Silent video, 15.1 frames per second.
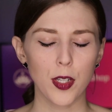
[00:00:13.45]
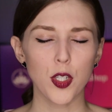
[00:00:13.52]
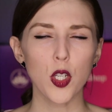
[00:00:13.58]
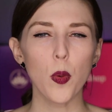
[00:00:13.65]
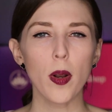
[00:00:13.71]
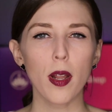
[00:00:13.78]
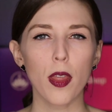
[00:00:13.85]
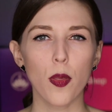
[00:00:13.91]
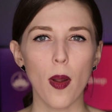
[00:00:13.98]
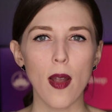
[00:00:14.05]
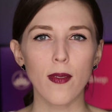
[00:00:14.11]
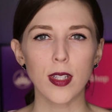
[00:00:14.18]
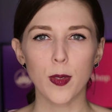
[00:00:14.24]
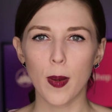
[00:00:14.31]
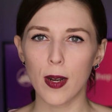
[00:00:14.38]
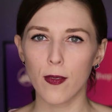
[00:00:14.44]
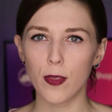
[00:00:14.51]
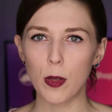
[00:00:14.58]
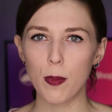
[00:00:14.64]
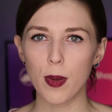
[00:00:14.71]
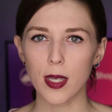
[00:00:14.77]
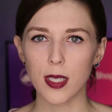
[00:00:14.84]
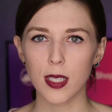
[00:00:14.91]
Do you want to thrive in spite of
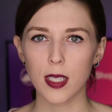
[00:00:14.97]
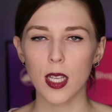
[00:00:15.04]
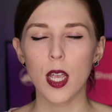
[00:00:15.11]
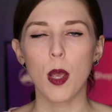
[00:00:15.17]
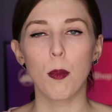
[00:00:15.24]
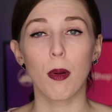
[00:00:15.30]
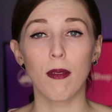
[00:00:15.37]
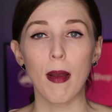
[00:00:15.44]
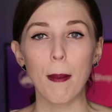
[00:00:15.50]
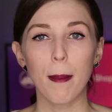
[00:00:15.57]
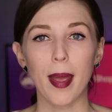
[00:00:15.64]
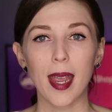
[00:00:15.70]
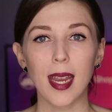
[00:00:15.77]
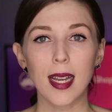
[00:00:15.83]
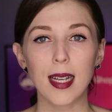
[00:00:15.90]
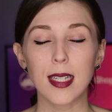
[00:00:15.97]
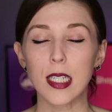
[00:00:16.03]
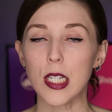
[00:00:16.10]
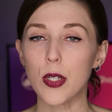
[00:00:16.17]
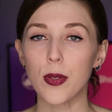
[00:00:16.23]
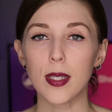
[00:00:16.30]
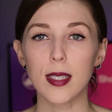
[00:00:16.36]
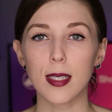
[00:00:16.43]
lupus, prevent pain,
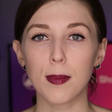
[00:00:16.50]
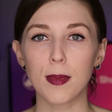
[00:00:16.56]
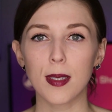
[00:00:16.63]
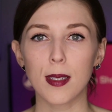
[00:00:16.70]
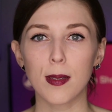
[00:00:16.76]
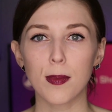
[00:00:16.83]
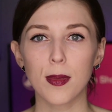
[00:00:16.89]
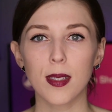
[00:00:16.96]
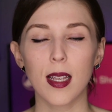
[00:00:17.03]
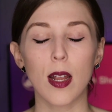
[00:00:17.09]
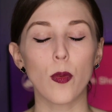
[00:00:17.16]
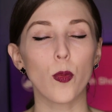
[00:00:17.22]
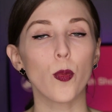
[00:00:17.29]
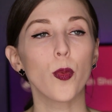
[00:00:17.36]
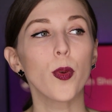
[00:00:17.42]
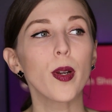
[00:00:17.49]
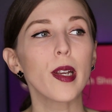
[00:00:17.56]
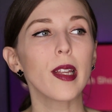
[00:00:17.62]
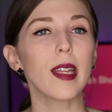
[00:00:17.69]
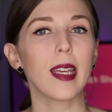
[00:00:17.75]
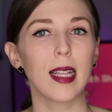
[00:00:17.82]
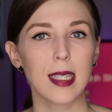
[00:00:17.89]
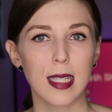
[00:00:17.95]
decrease symptoms, and
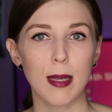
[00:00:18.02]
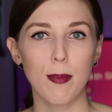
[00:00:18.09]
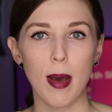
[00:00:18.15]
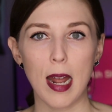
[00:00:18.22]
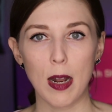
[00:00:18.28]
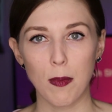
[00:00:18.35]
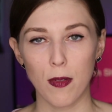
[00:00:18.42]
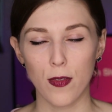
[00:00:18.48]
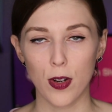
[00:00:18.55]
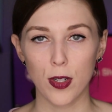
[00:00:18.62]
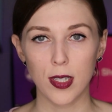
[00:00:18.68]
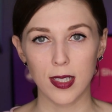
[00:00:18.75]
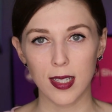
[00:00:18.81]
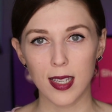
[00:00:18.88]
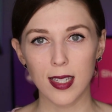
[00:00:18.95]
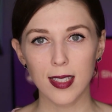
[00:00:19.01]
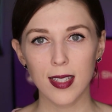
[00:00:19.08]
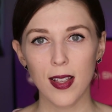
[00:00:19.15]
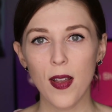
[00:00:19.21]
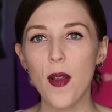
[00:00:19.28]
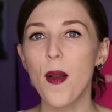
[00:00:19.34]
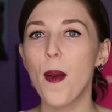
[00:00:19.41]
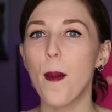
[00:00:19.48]
really get to the bottom of your disease?
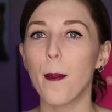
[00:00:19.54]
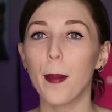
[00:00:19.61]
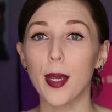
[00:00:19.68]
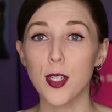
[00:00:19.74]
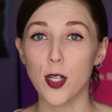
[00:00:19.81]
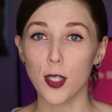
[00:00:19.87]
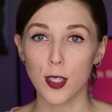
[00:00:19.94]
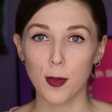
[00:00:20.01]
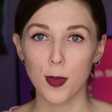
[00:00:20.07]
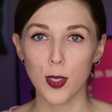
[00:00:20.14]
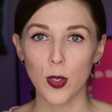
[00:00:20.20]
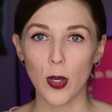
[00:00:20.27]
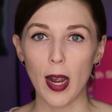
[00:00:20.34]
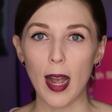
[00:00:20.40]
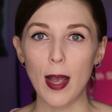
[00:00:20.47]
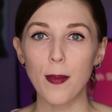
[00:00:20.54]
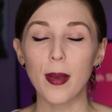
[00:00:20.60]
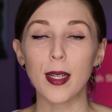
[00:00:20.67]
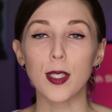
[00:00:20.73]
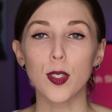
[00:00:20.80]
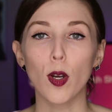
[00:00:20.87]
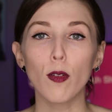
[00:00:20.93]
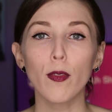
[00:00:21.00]
Make sure to subscribe
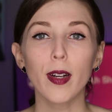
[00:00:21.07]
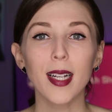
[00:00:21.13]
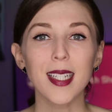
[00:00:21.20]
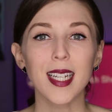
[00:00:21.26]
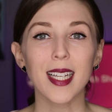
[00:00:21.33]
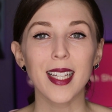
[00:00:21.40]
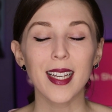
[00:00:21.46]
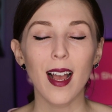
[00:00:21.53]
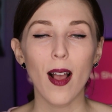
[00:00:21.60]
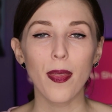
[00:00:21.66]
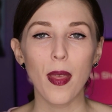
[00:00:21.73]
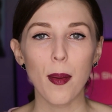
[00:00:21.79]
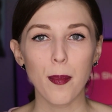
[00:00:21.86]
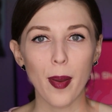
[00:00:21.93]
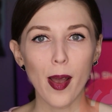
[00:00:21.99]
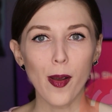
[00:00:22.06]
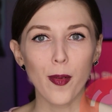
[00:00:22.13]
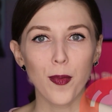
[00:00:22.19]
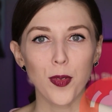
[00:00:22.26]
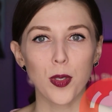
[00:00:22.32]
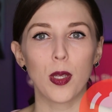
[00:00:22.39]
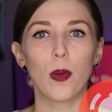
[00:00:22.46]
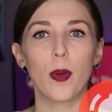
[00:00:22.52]
and don't forget to click on that bell
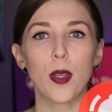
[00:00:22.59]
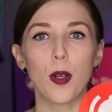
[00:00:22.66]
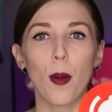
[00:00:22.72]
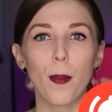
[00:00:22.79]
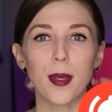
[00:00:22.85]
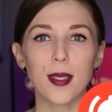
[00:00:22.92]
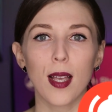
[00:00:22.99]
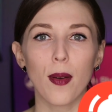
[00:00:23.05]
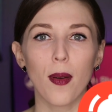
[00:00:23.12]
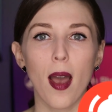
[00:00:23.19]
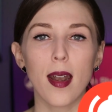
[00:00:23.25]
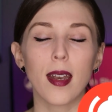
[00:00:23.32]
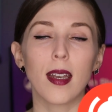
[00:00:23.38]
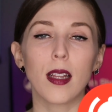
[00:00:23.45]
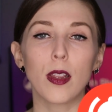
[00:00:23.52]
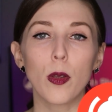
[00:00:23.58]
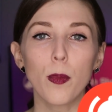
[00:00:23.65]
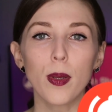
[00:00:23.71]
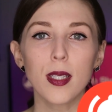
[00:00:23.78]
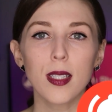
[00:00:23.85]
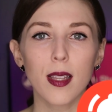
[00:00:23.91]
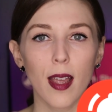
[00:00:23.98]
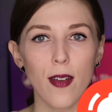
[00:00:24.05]
so that you don't miss out on any
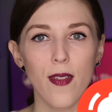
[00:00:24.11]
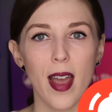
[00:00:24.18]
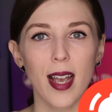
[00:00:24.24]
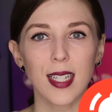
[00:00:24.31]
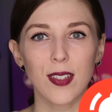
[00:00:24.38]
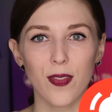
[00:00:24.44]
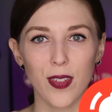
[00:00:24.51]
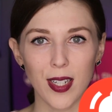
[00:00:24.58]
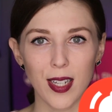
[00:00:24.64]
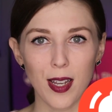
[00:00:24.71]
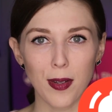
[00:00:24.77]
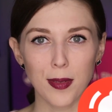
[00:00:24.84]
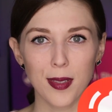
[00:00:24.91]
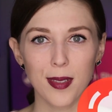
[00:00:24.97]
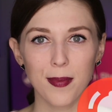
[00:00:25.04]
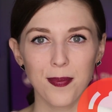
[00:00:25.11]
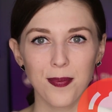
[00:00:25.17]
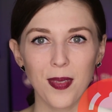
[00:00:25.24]
Lupus Life Hack videos.